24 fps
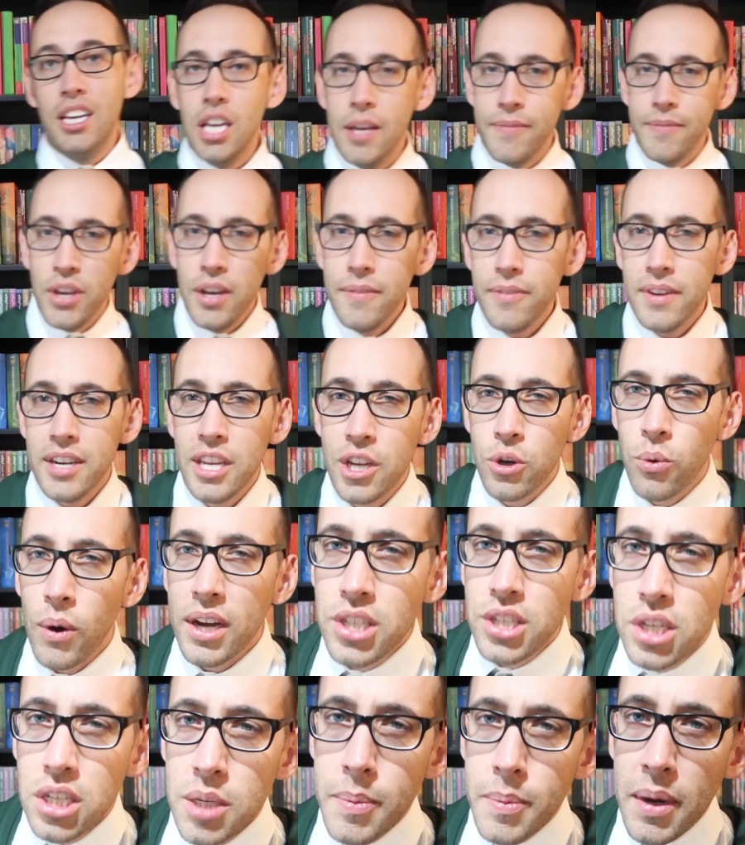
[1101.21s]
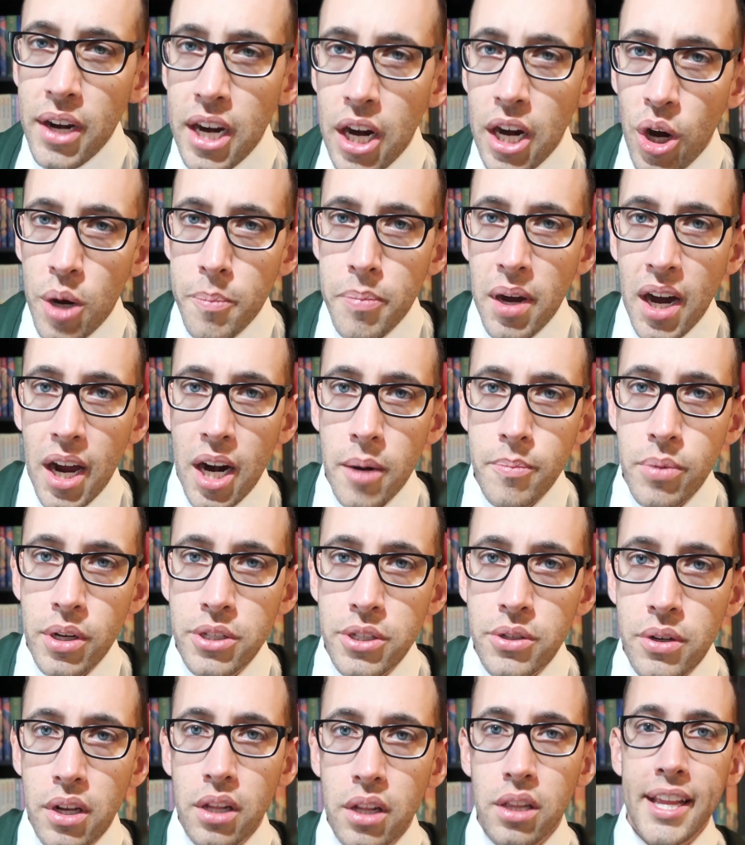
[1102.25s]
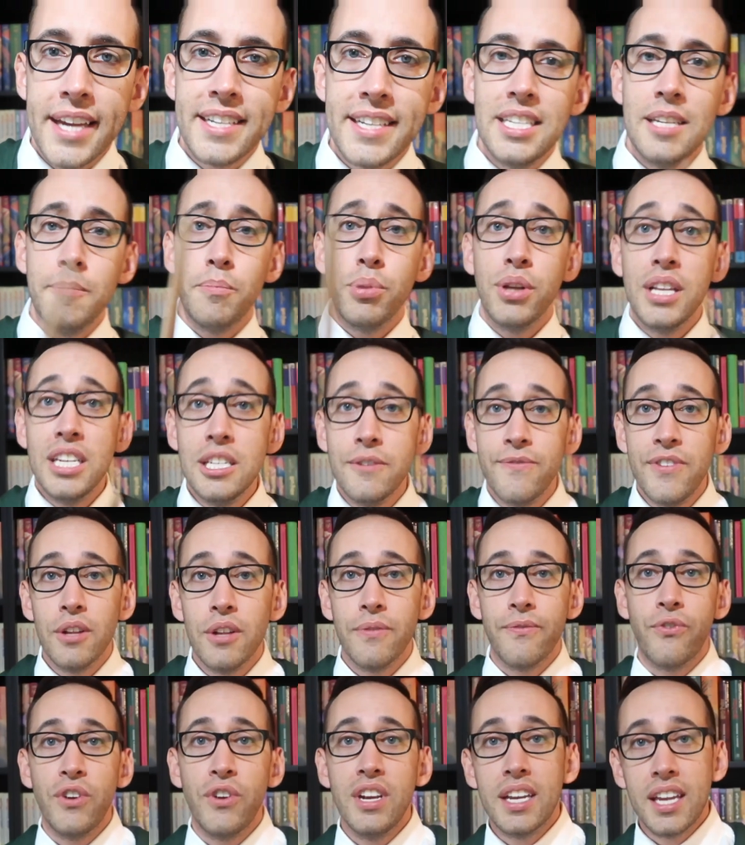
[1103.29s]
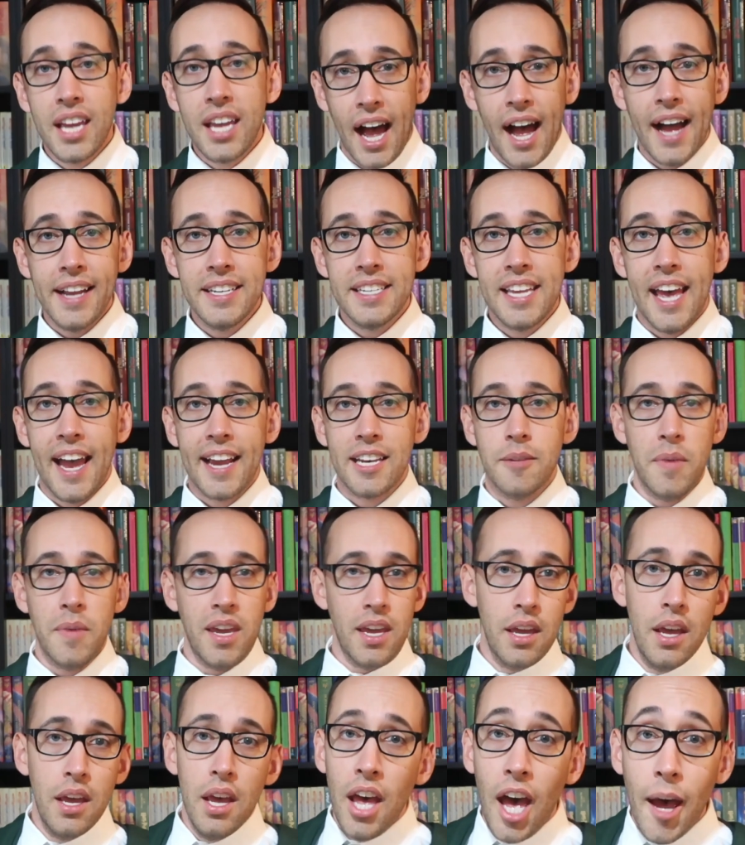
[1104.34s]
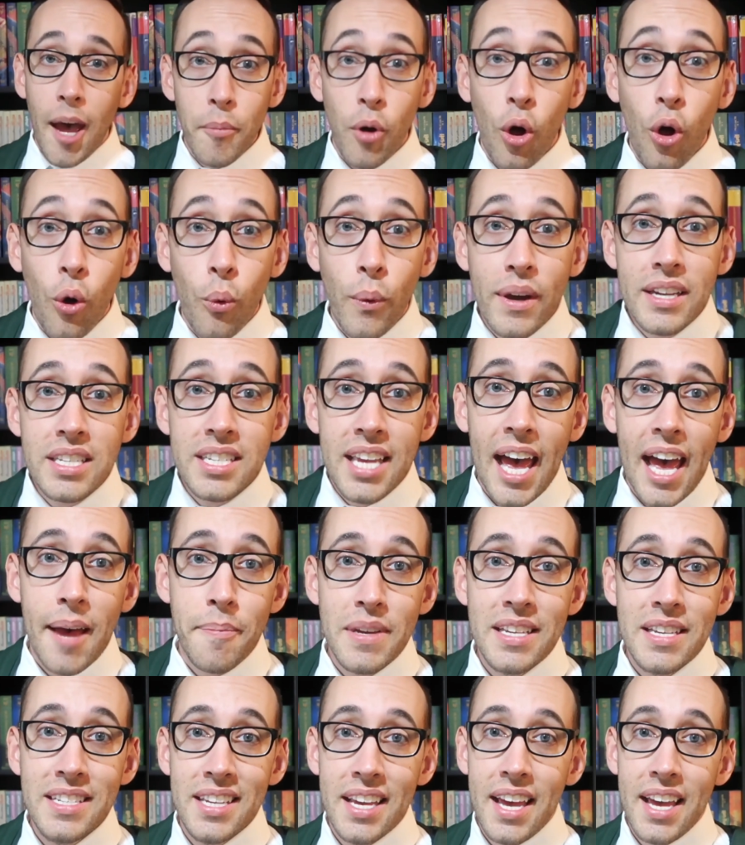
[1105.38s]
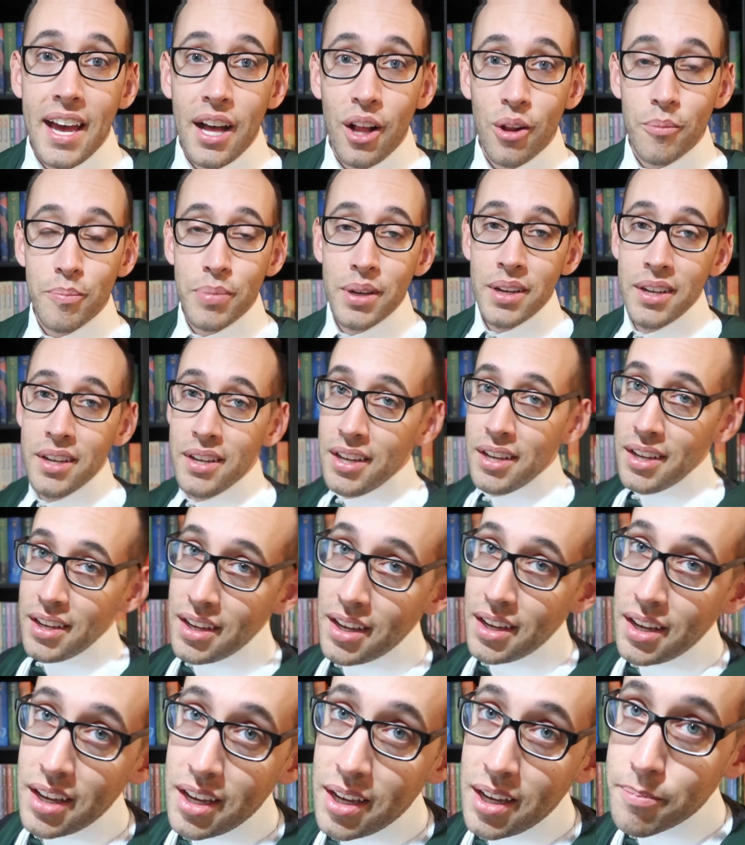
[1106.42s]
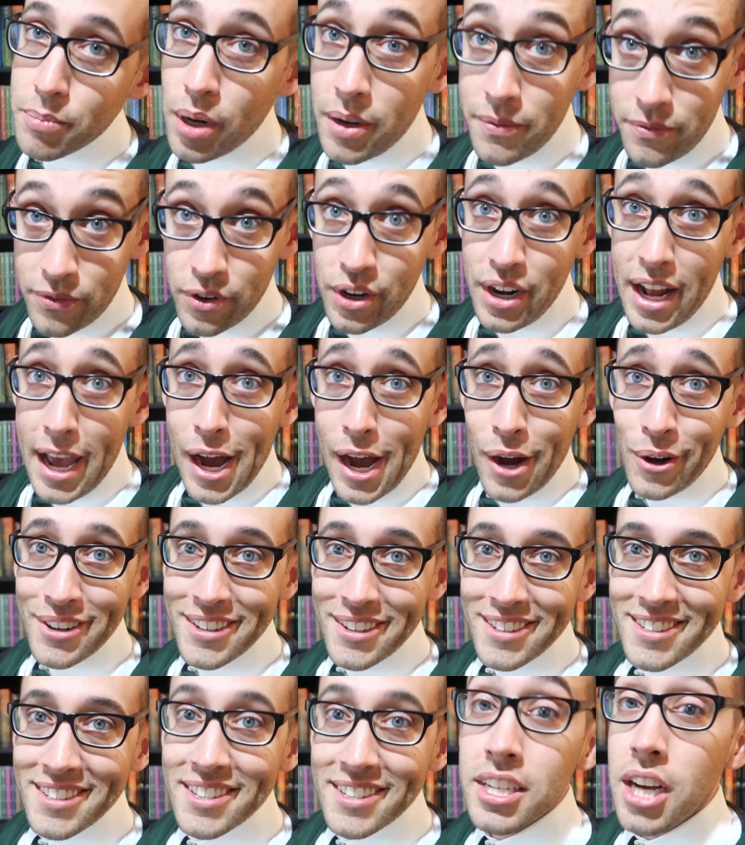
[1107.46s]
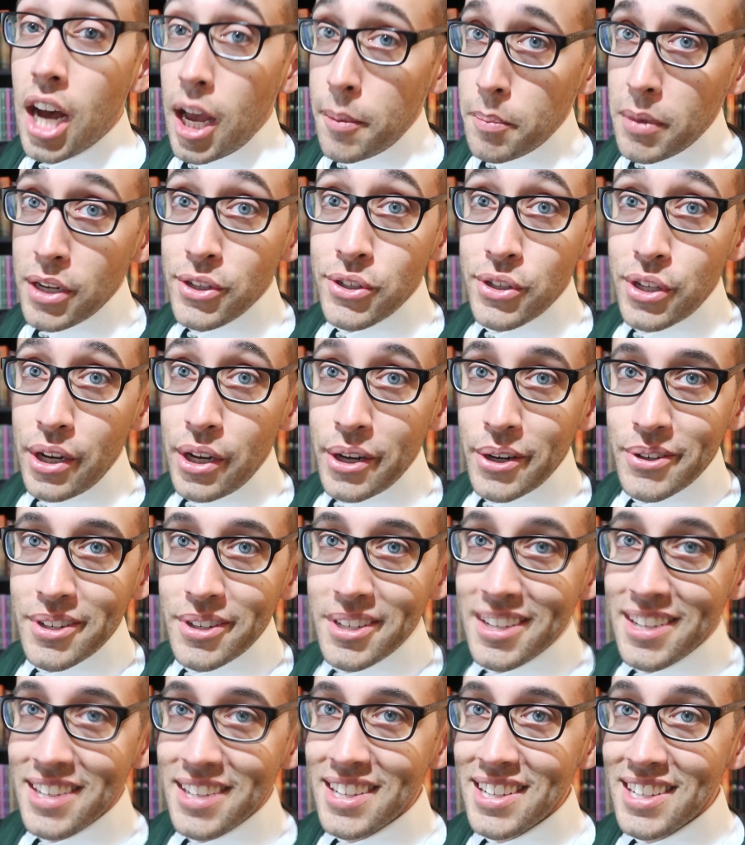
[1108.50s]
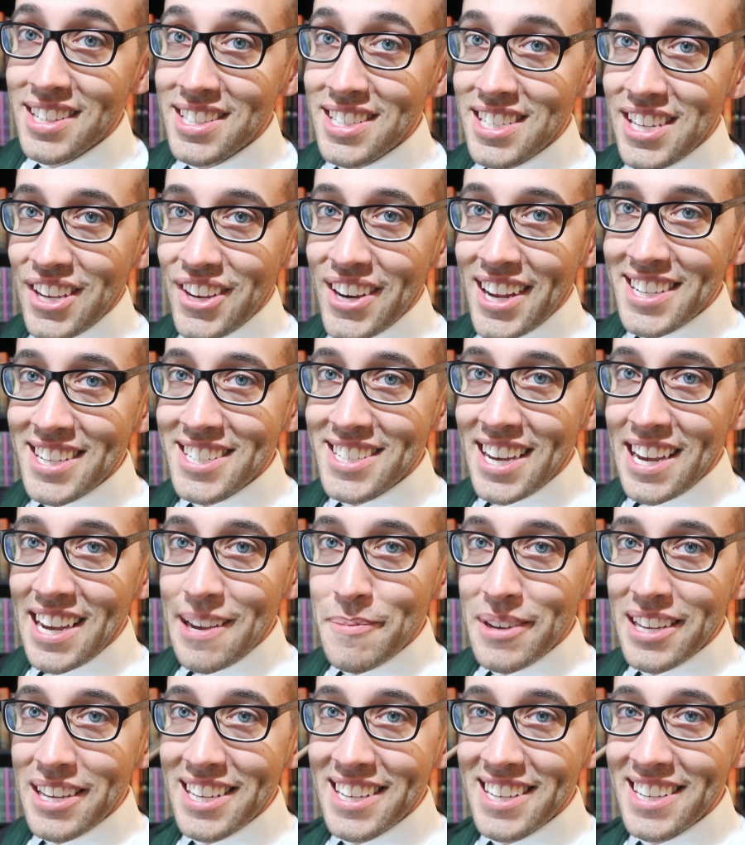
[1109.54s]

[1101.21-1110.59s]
If you have any questions about Harry Potter books or collecting, please feel free to contact me. I'm always happy to help. But for now, I must go. See you next time.